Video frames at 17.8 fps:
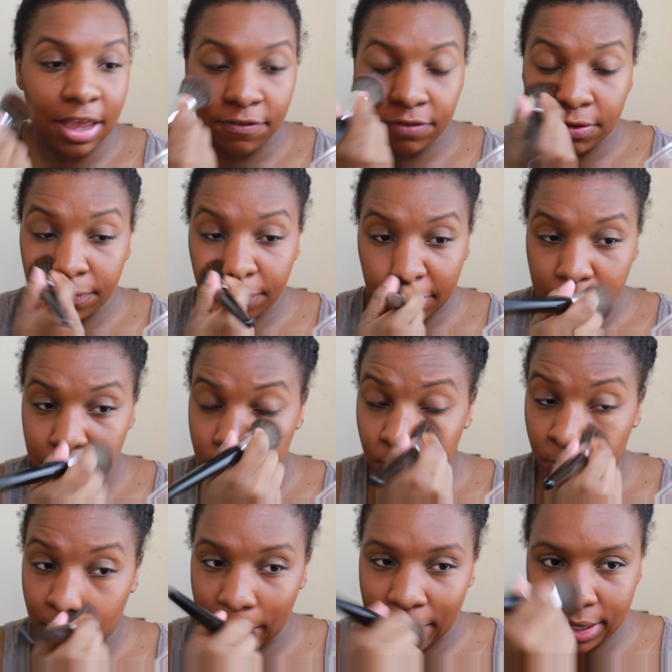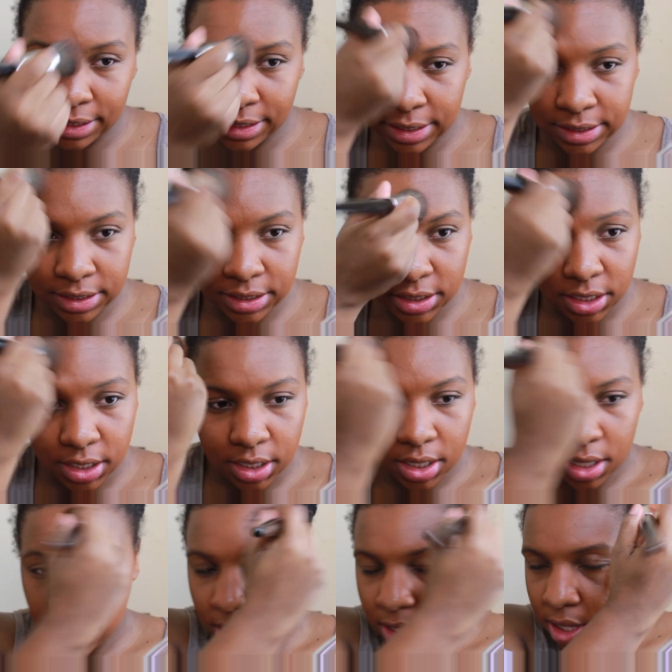definitely feels weightless.
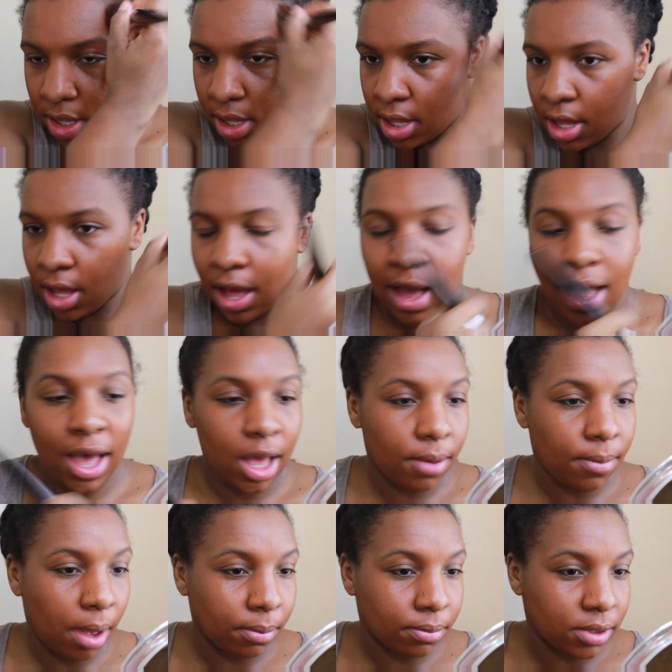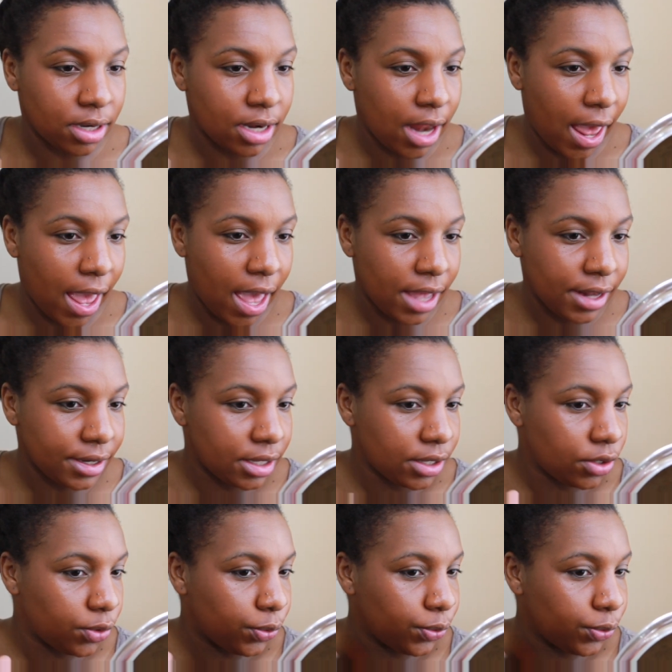I'm not